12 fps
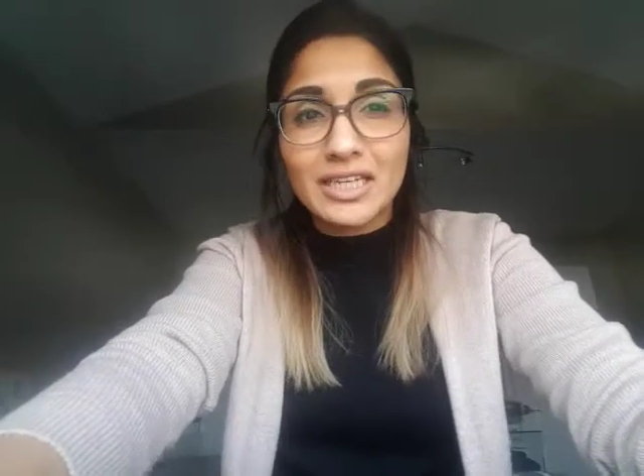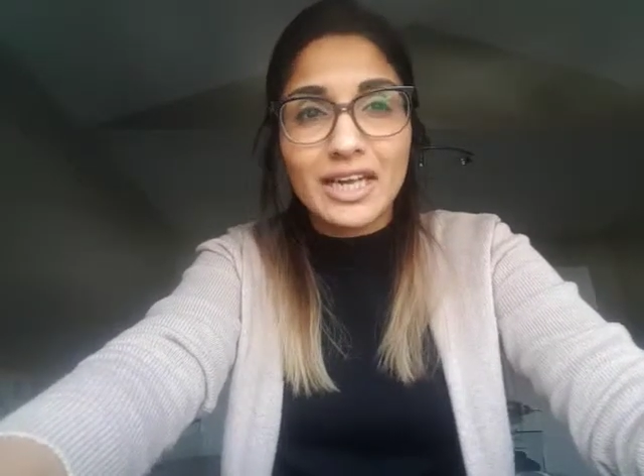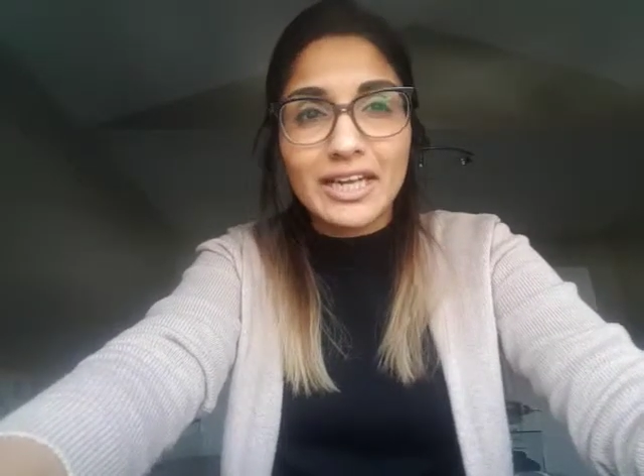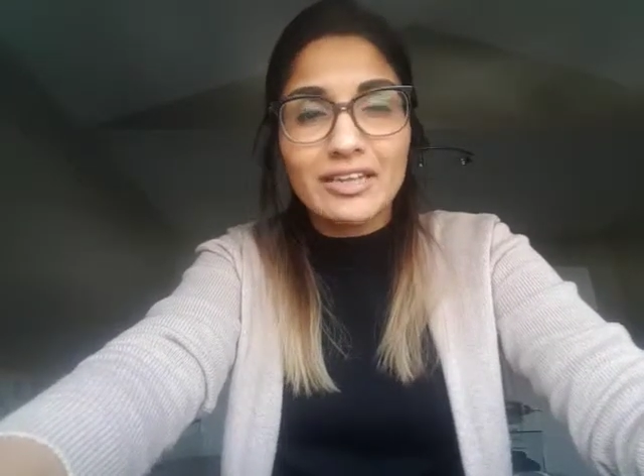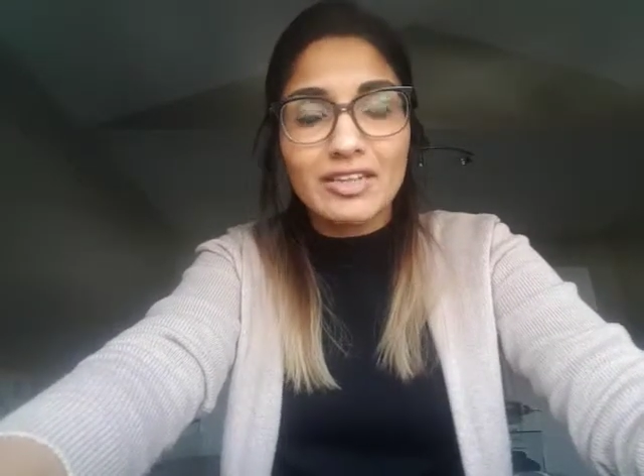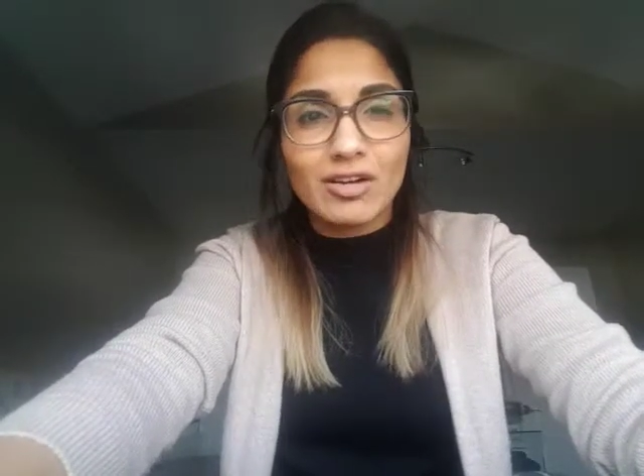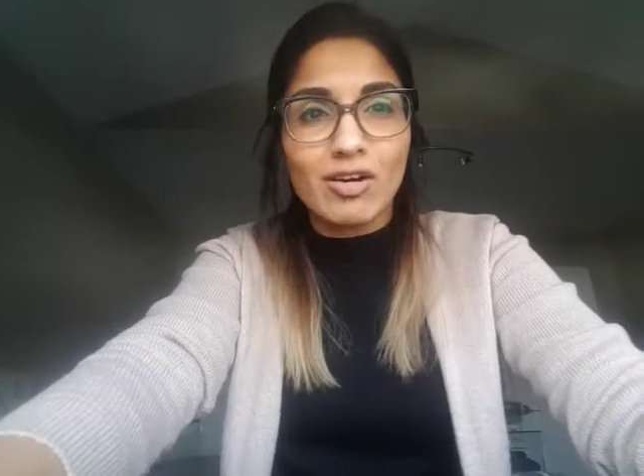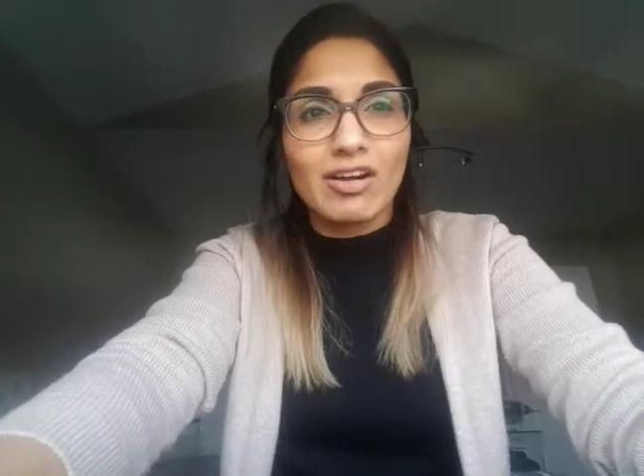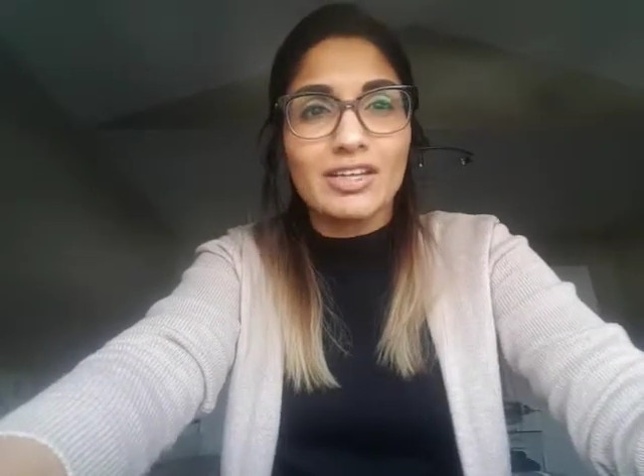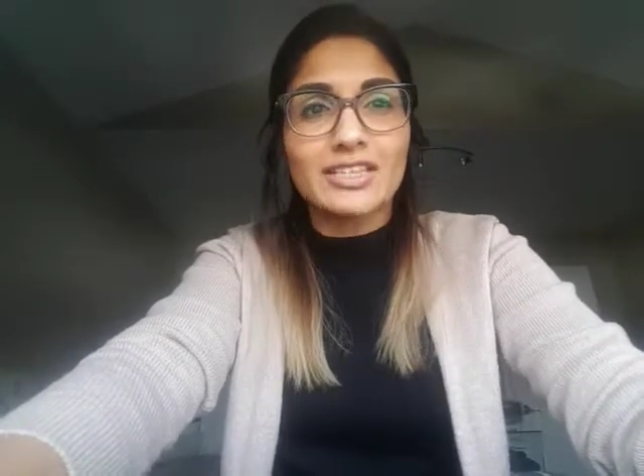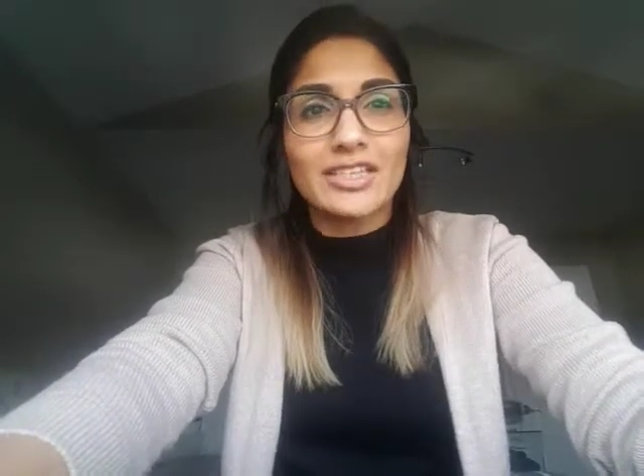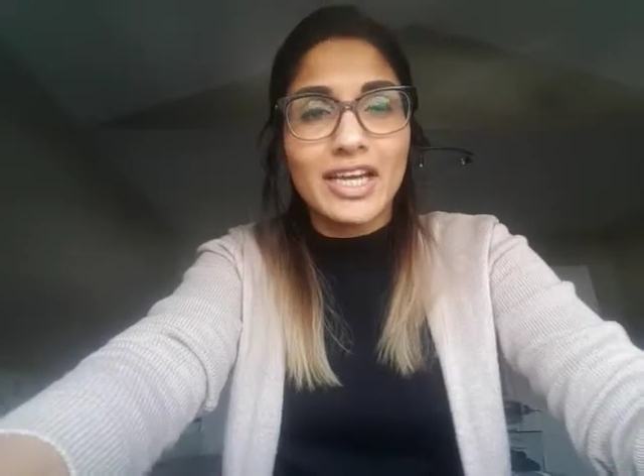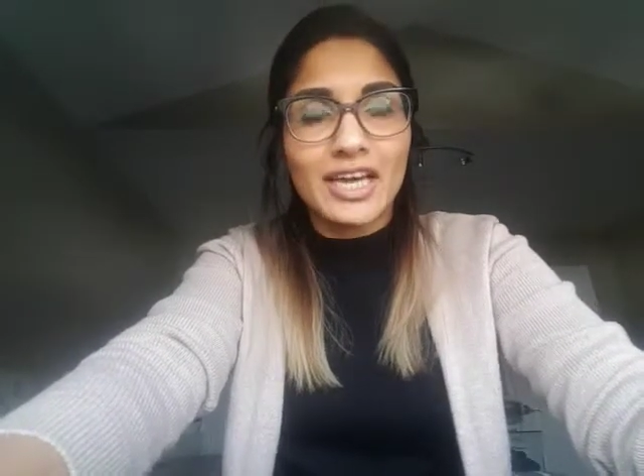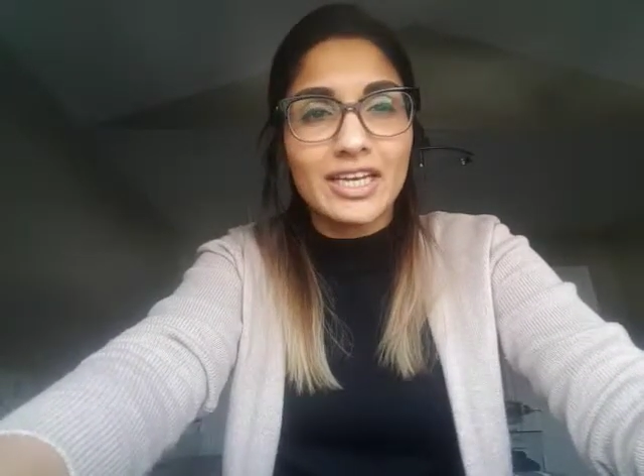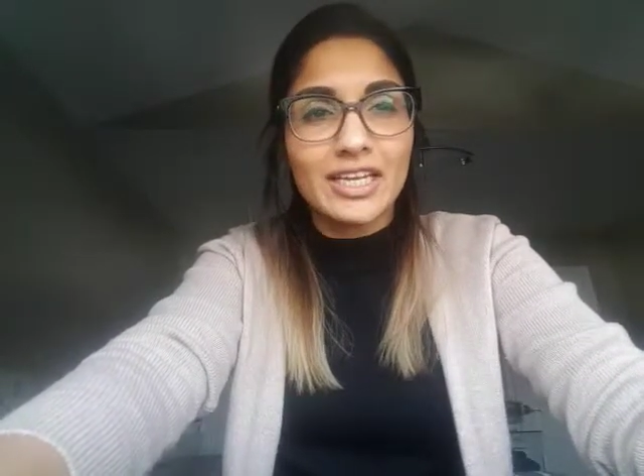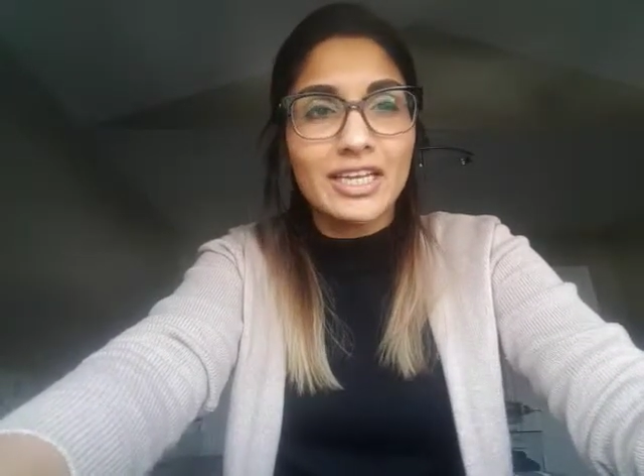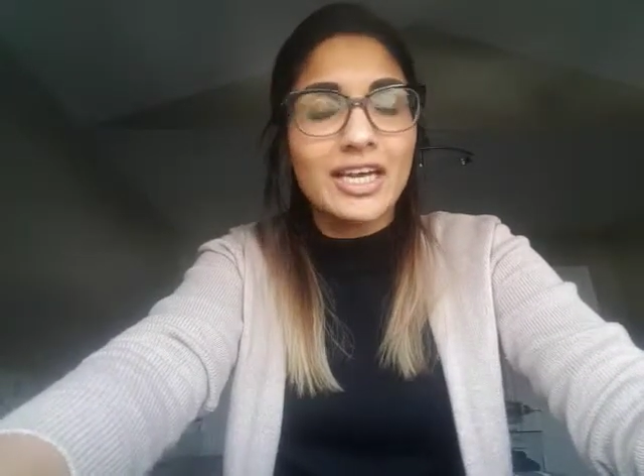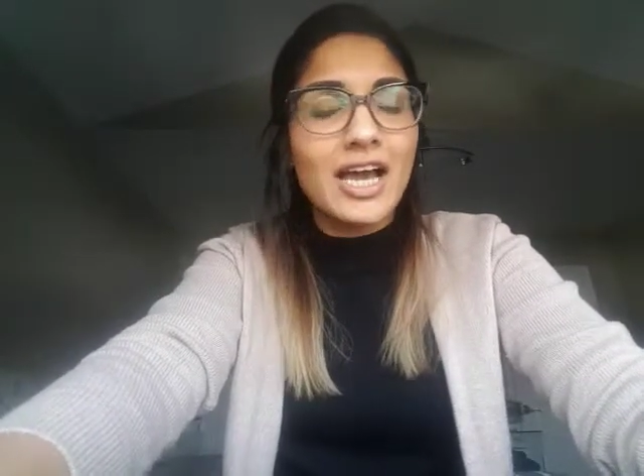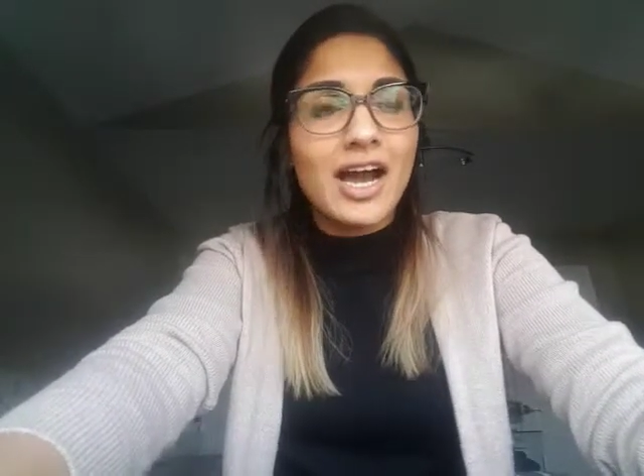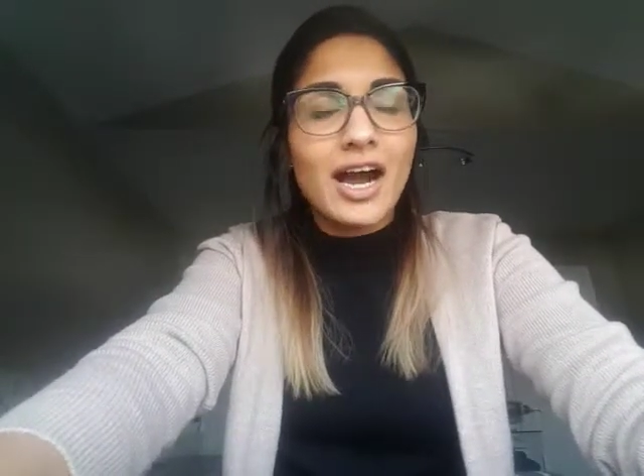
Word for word: like there aren't any.